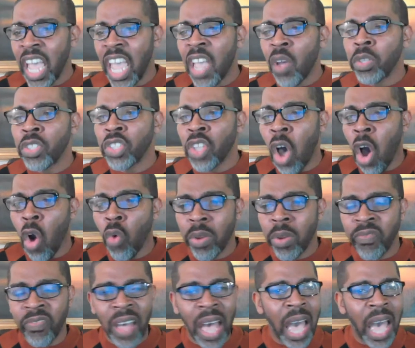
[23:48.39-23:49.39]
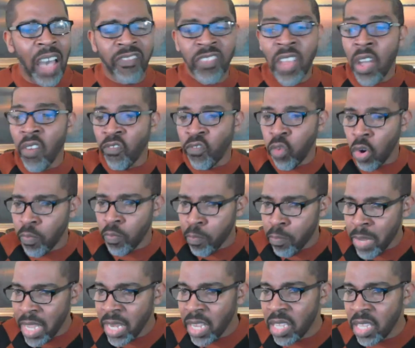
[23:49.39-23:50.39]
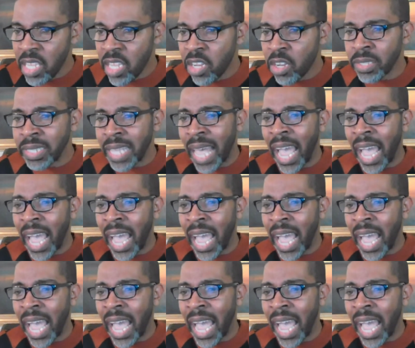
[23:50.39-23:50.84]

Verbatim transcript: It was all revived. For many years,